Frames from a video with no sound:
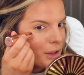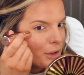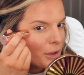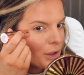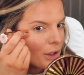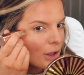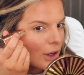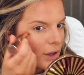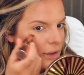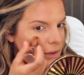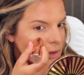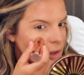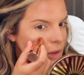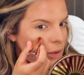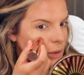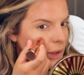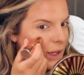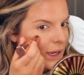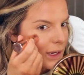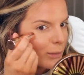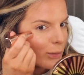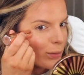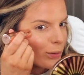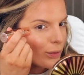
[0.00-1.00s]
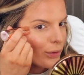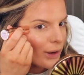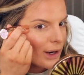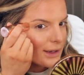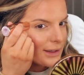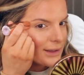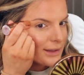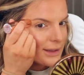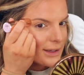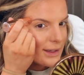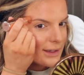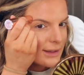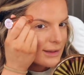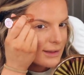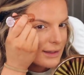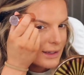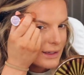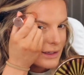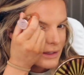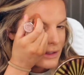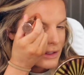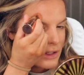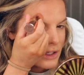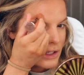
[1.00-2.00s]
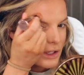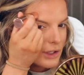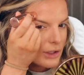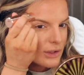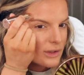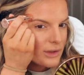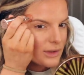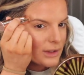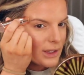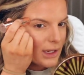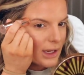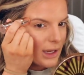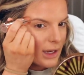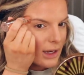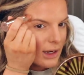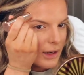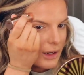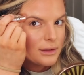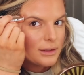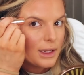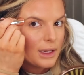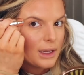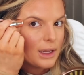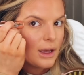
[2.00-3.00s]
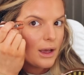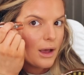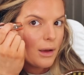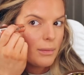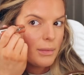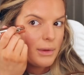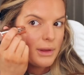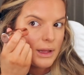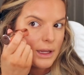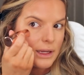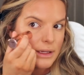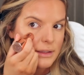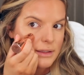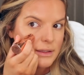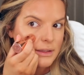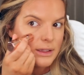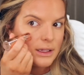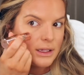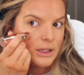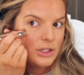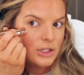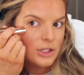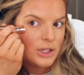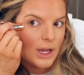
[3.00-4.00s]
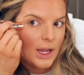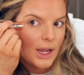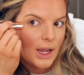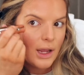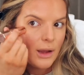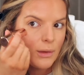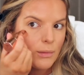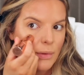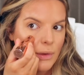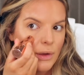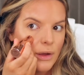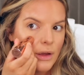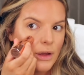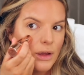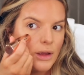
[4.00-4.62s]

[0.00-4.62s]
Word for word: You could also like press this into your skin, take it up in that C shape